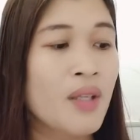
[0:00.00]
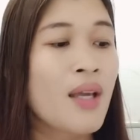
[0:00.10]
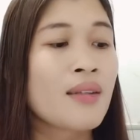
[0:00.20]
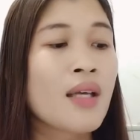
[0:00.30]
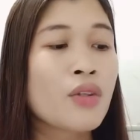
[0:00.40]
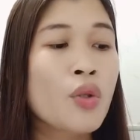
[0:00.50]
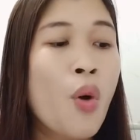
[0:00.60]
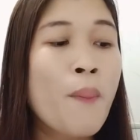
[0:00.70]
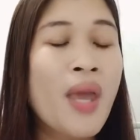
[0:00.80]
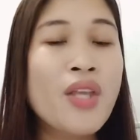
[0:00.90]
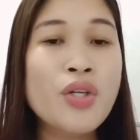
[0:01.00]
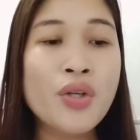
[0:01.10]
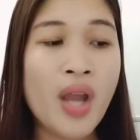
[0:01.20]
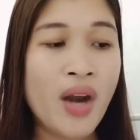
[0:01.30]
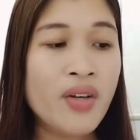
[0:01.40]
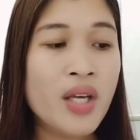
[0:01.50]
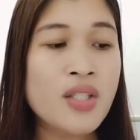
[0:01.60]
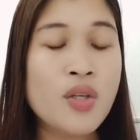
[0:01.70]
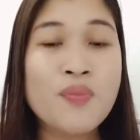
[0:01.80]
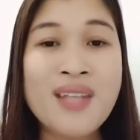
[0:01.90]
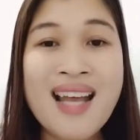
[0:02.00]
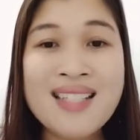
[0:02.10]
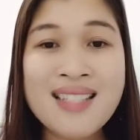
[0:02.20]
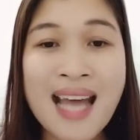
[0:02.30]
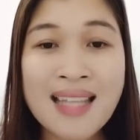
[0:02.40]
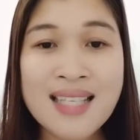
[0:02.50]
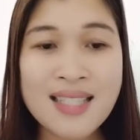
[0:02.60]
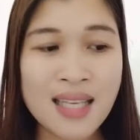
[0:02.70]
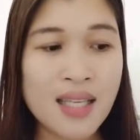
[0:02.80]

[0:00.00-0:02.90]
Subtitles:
The two major areas of statistics